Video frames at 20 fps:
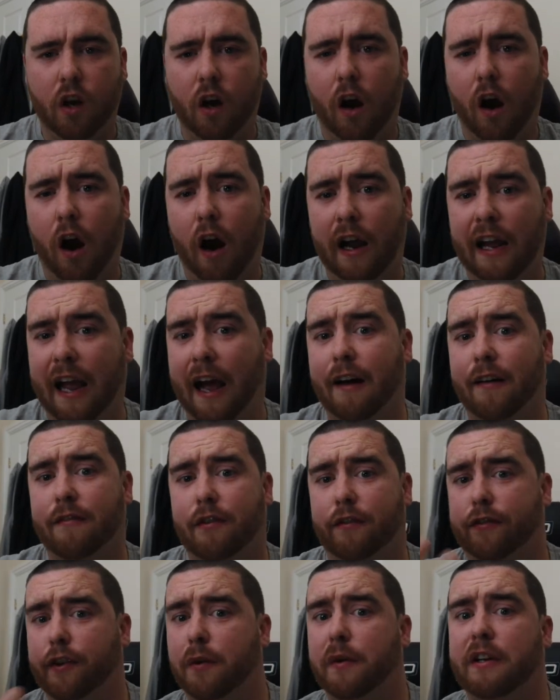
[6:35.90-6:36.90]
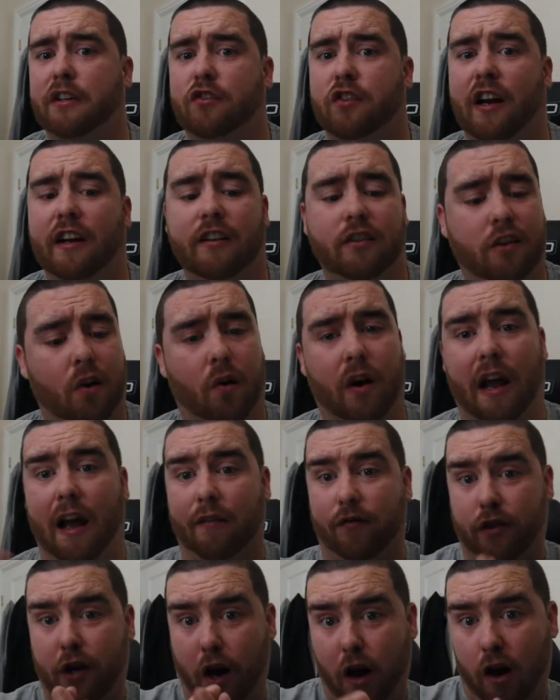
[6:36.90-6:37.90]
I have a few interests. So I
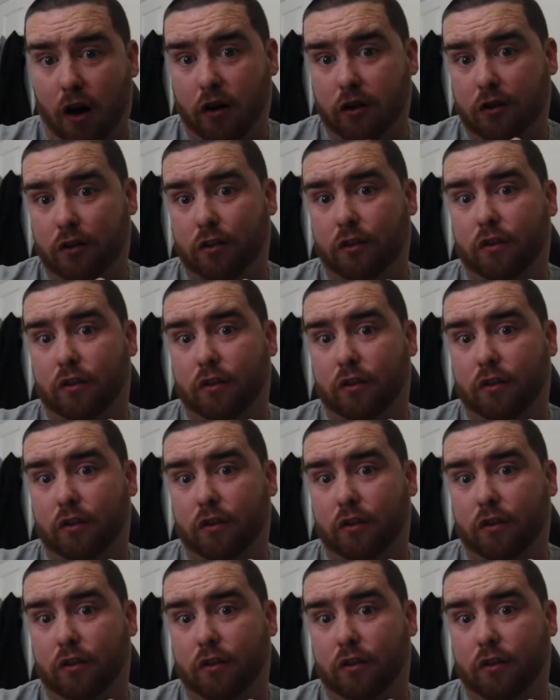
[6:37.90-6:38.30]
have cars,